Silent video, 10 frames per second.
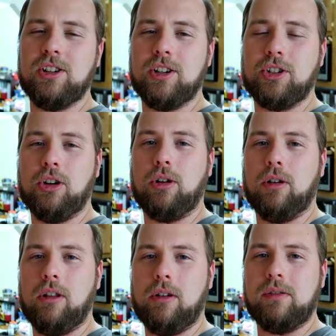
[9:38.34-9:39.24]
just sugar
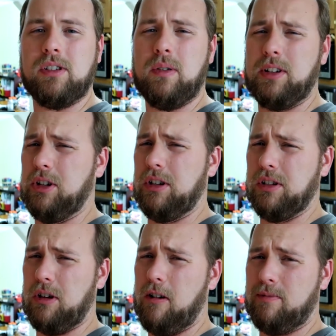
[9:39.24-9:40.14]
though, so it should
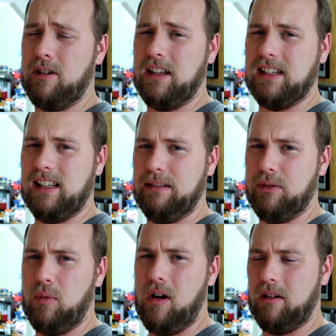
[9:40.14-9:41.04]
dissolve pretty easily
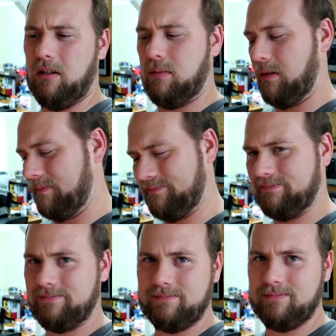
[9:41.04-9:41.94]
with water, but
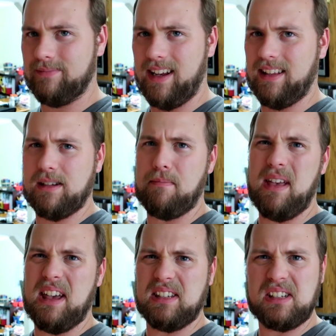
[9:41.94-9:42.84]
man, it's a
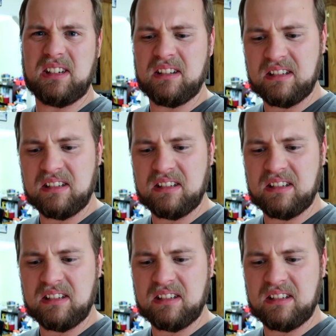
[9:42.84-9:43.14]
mess.